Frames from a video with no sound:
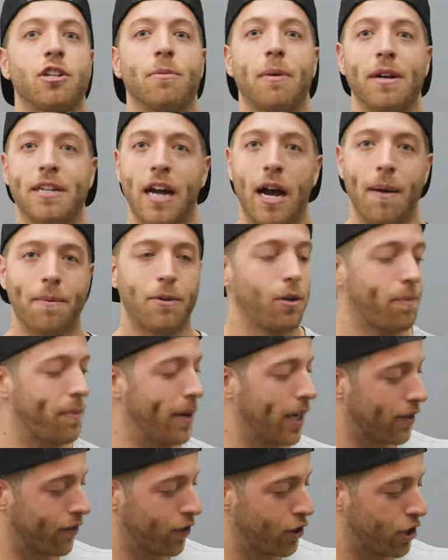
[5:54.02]
So my top two
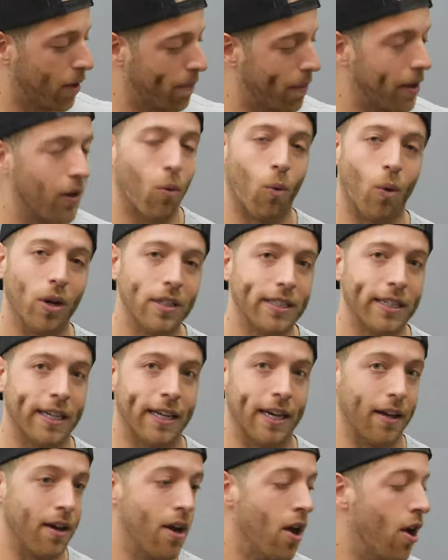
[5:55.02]
picks for jumping, once
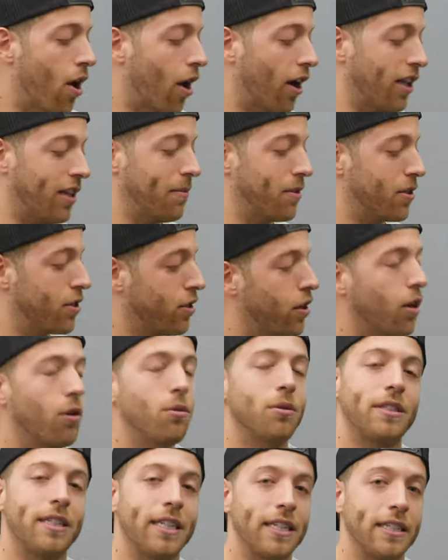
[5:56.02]
again, are the
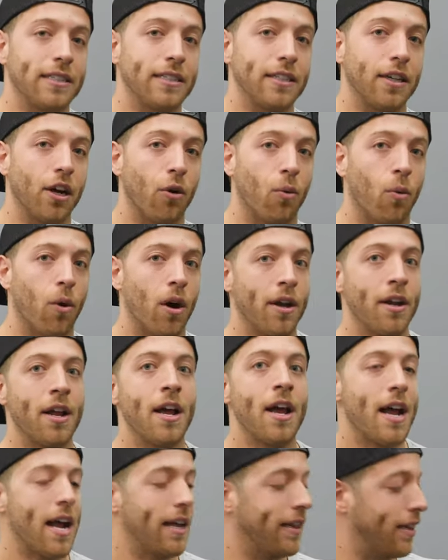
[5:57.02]
Mizuno TC01
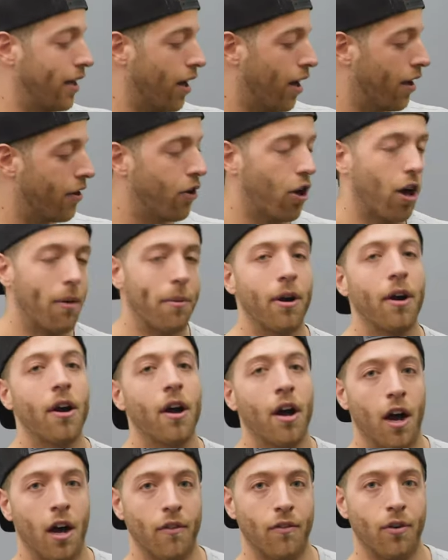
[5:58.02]
and the Under Armour
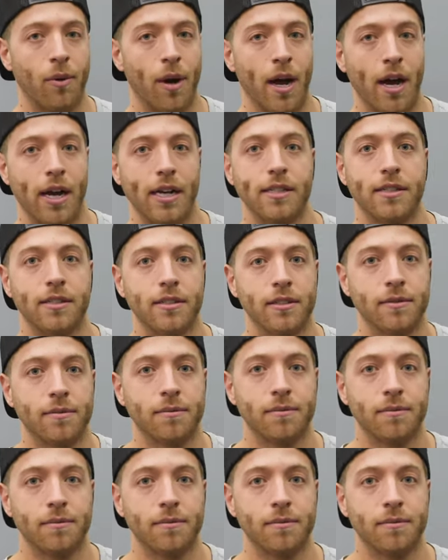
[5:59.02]
Hover Rise.